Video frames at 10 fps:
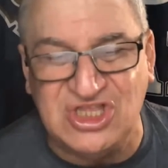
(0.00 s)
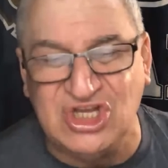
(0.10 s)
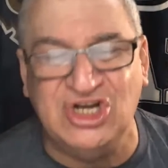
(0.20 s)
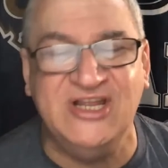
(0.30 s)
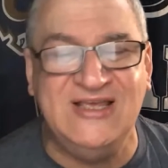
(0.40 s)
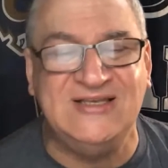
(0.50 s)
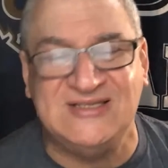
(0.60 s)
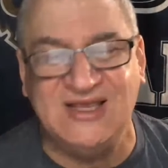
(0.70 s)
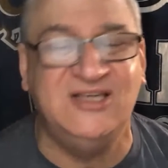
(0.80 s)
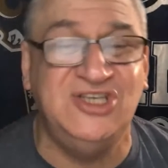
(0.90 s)

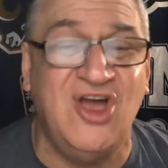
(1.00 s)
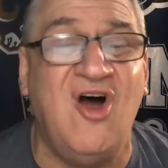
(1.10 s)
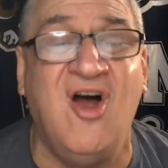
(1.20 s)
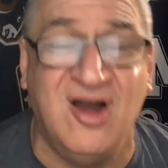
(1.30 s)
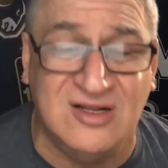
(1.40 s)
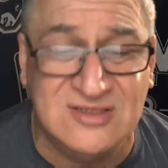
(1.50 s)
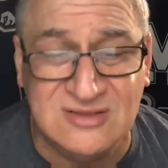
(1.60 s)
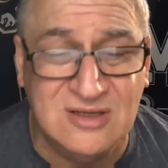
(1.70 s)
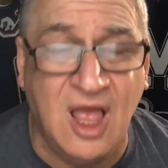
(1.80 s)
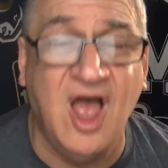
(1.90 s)
36 yards.
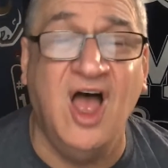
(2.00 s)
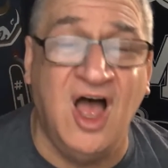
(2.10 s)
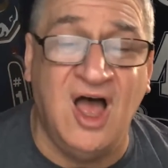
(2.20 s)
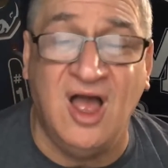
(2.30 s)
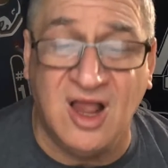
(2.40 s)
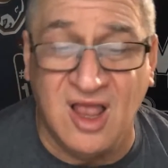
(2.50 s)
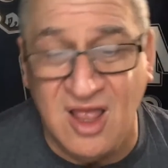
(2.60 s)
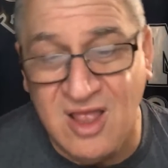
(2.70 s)
Ugh.